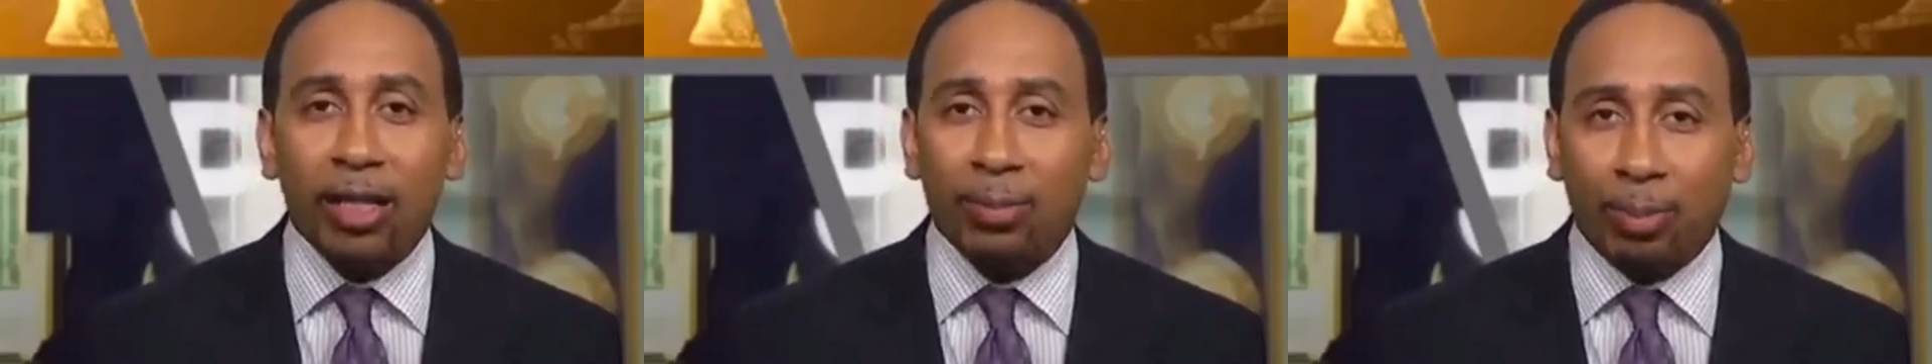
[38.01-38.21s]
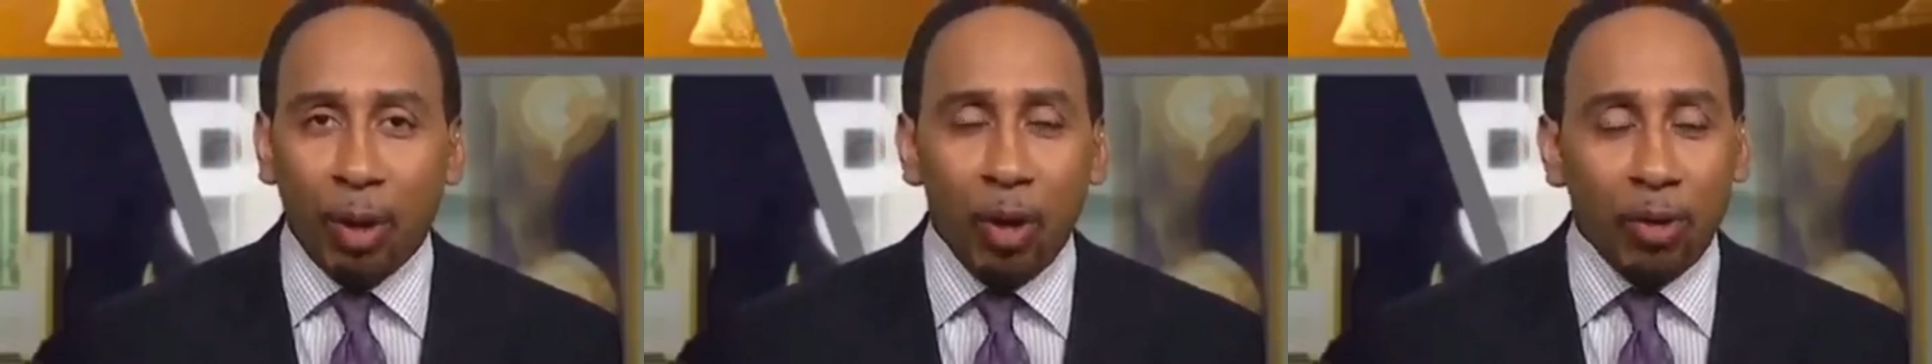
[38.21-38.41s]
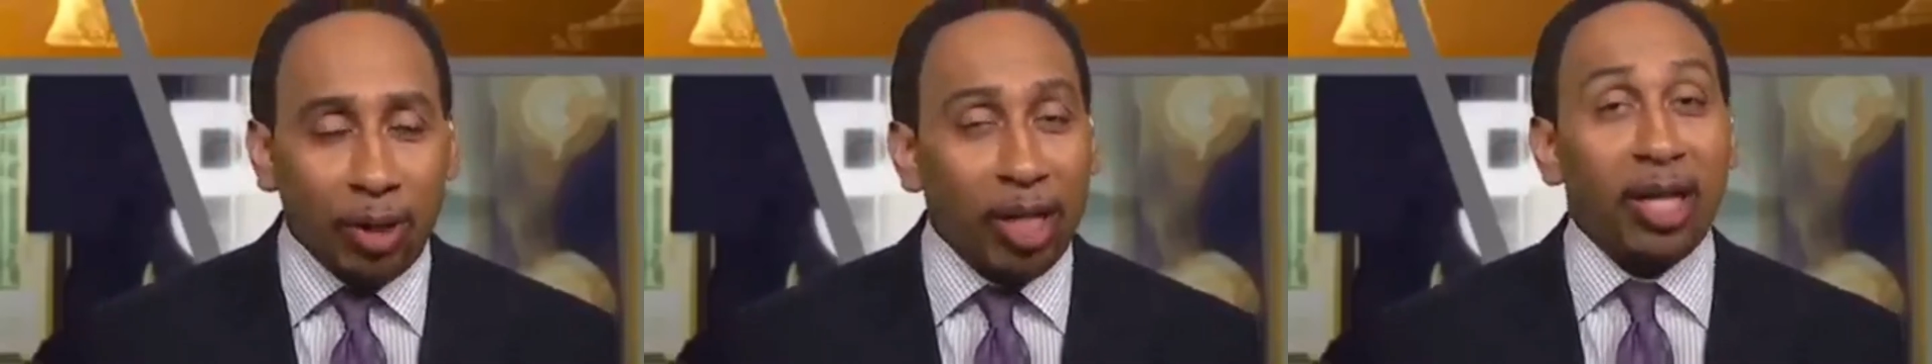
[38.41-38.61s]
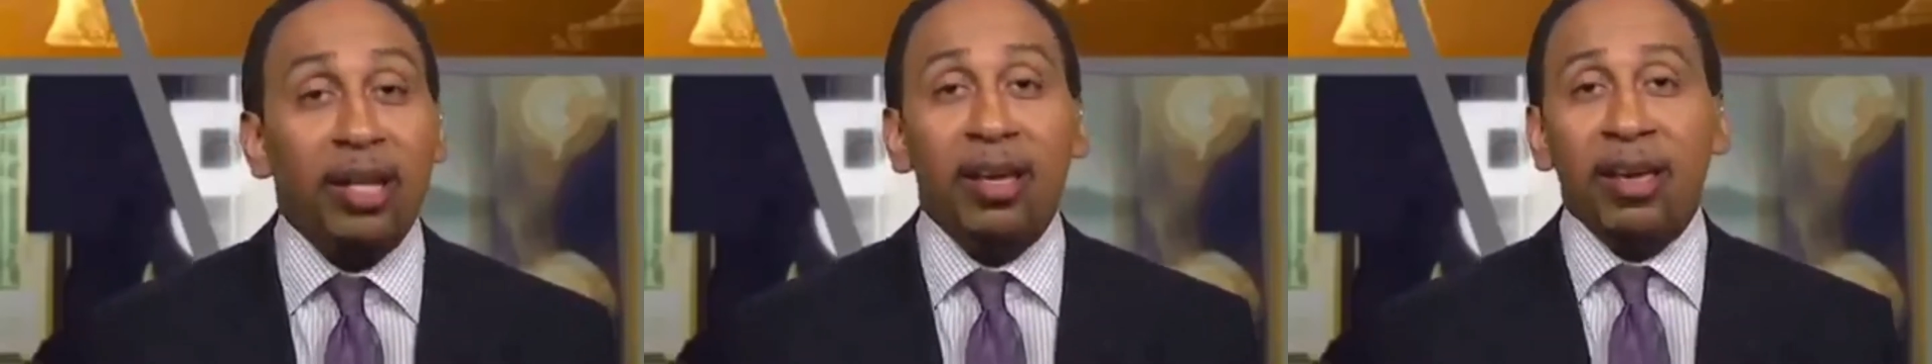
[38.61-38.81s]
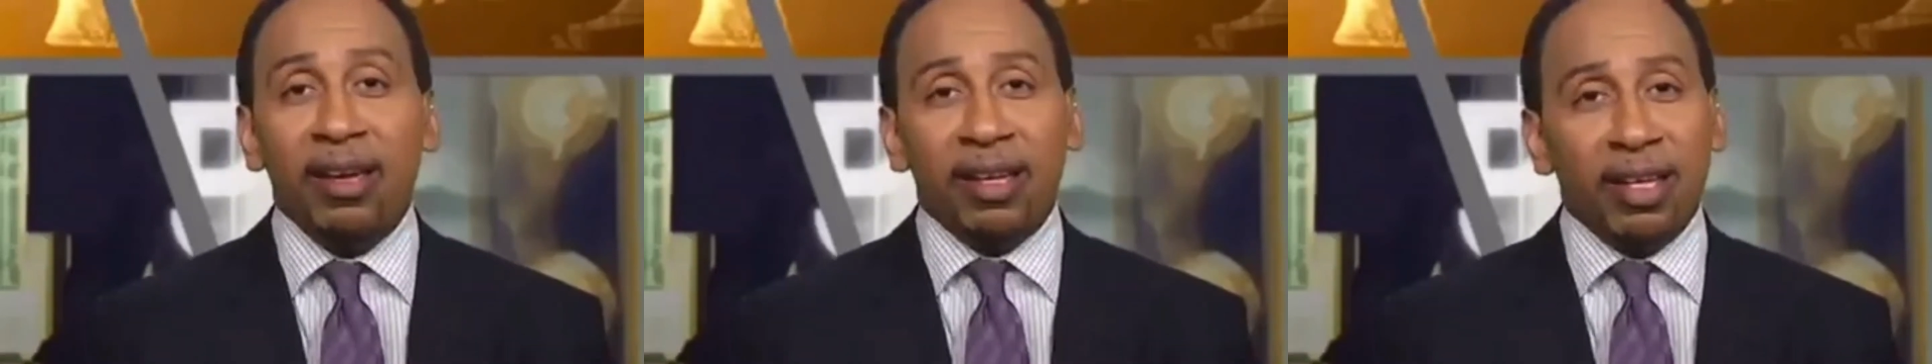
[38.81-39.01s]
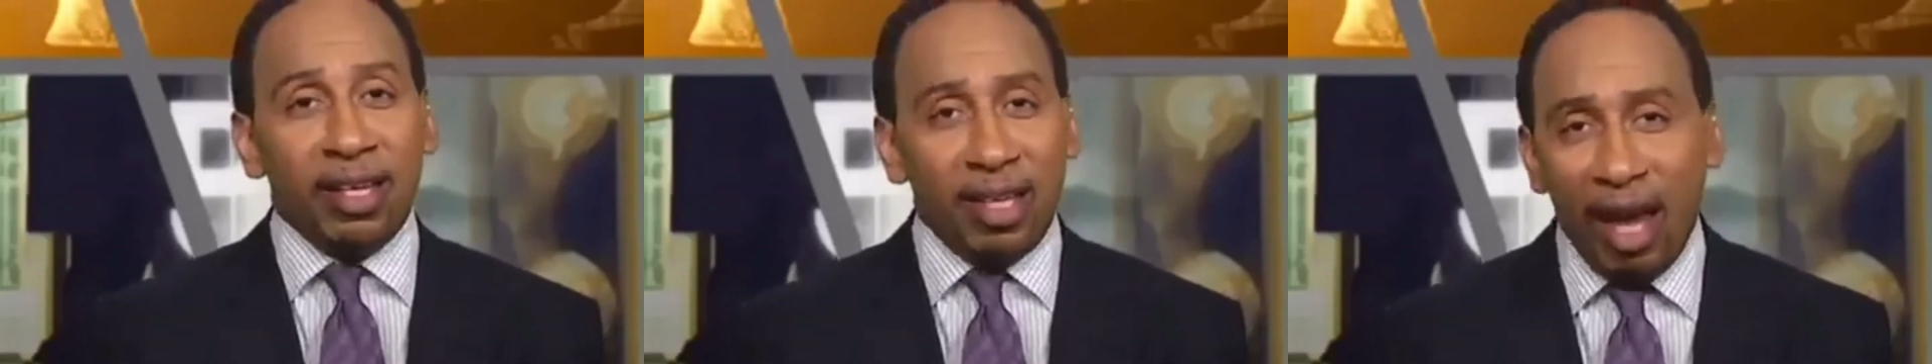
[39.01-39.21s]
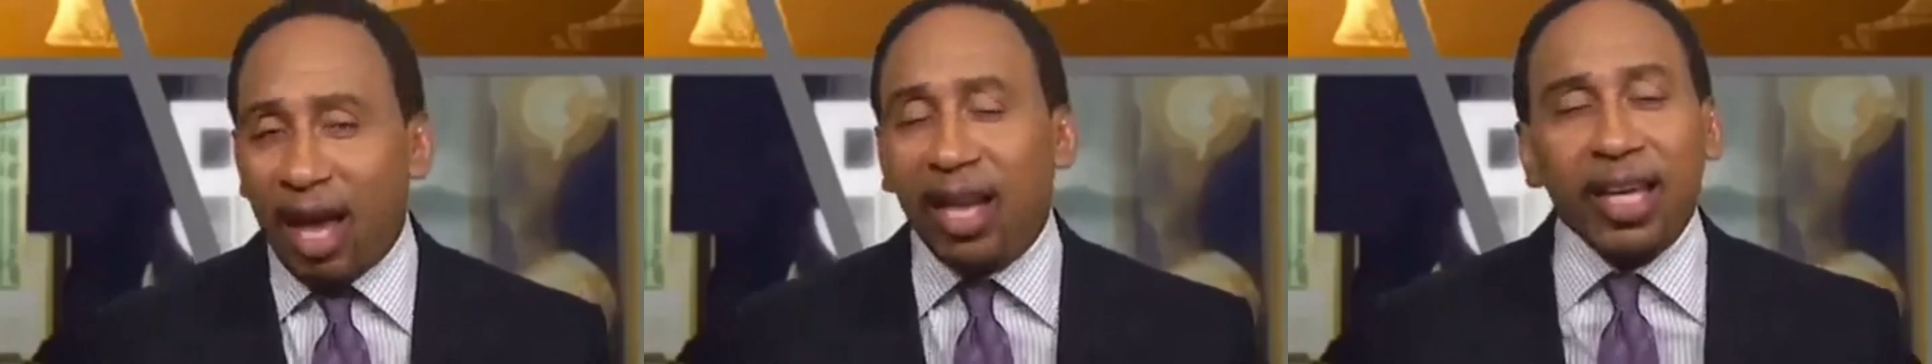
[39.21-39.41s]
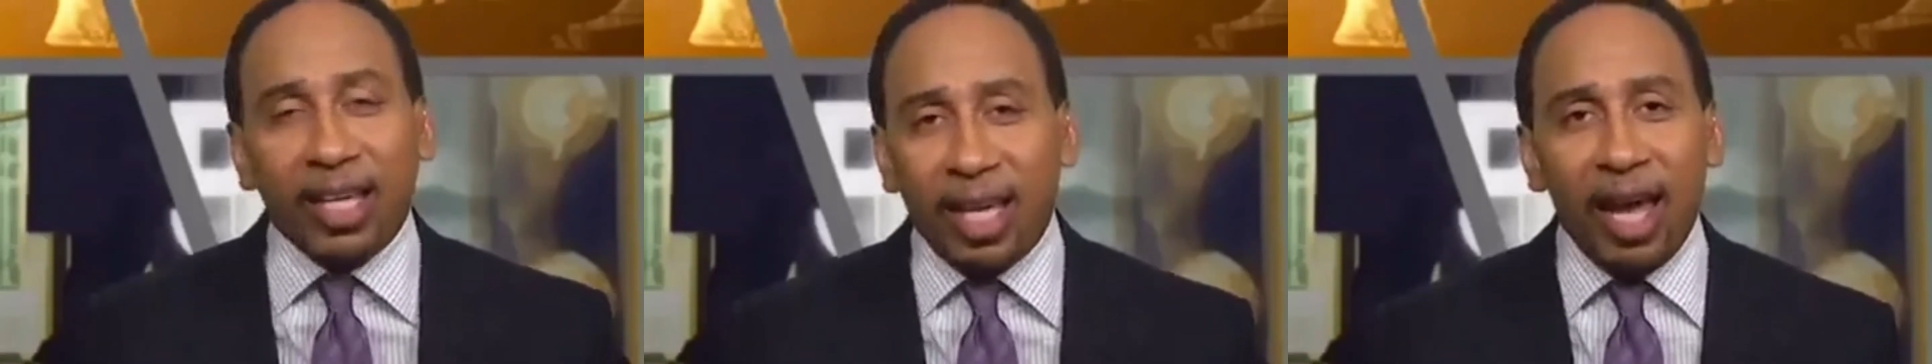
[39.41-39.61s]
broken yet
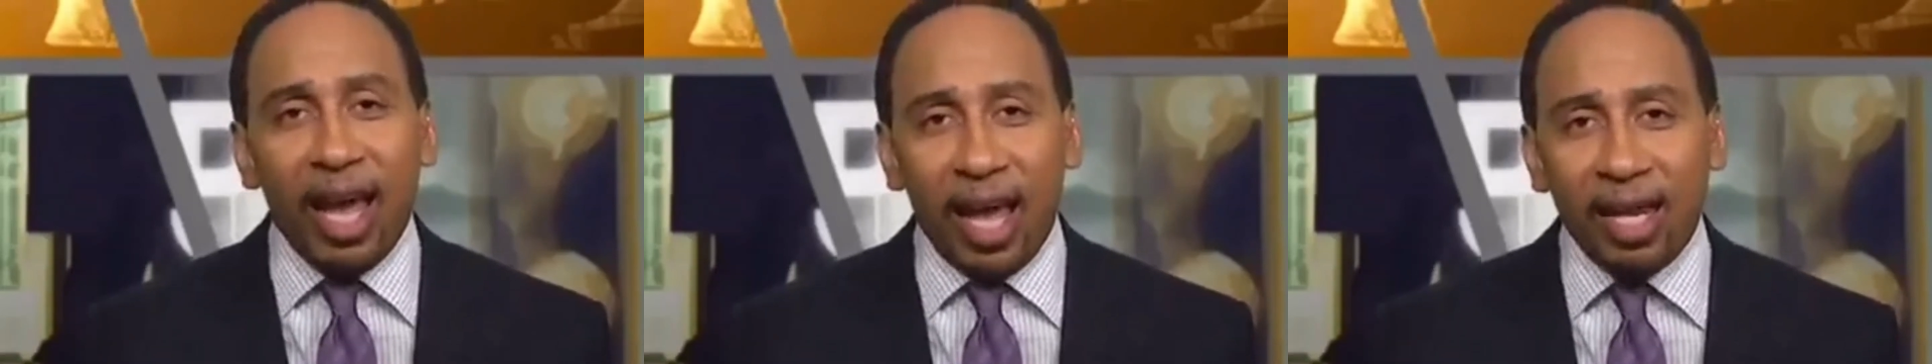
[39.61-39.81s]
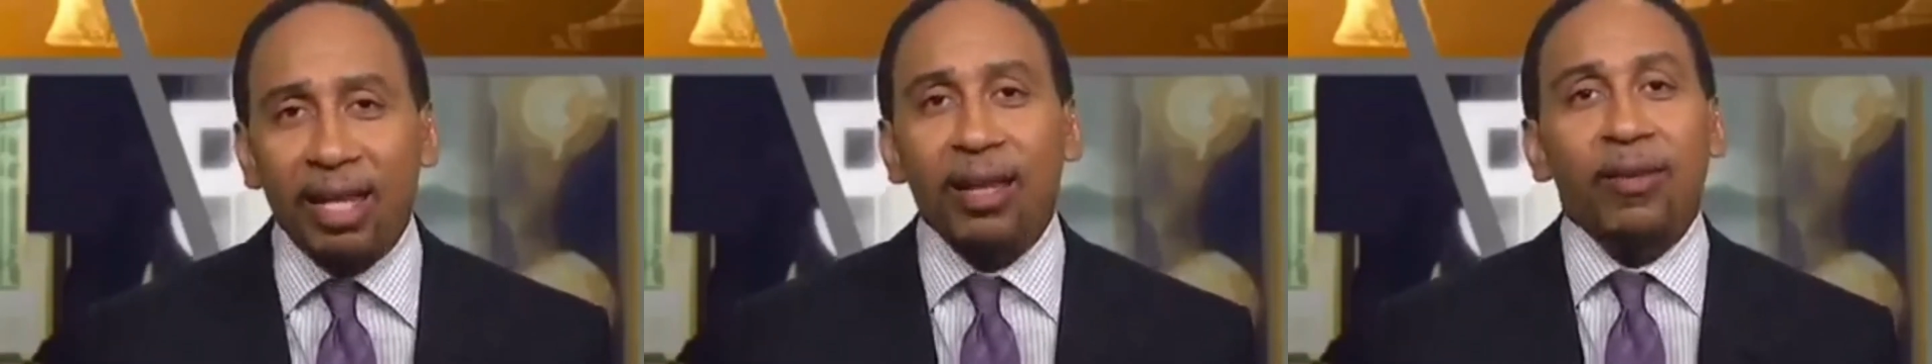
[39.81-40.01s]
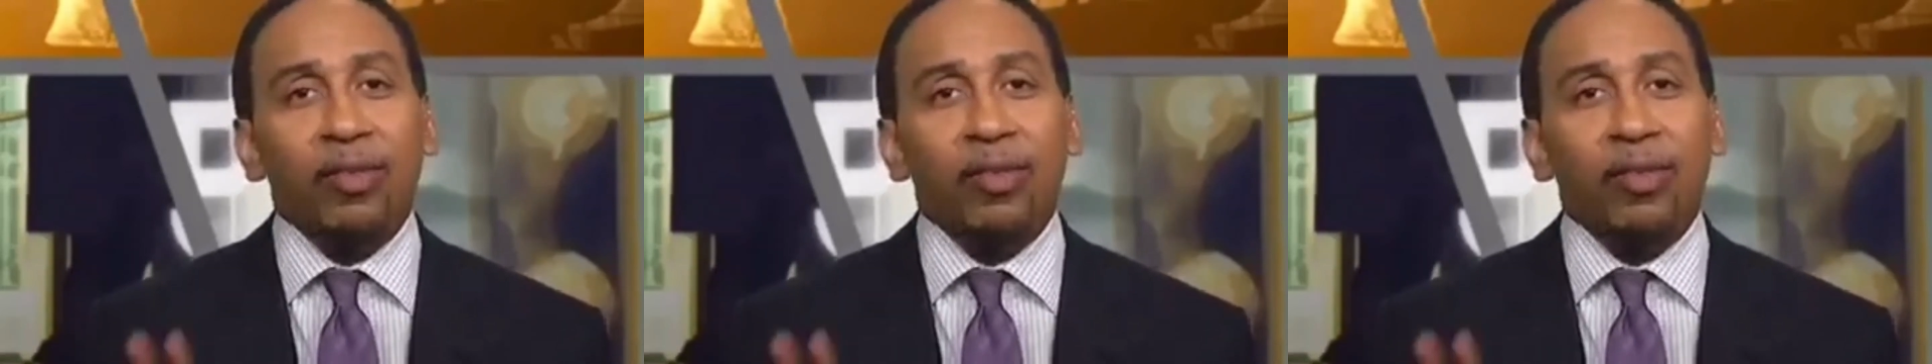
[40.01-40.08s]
again.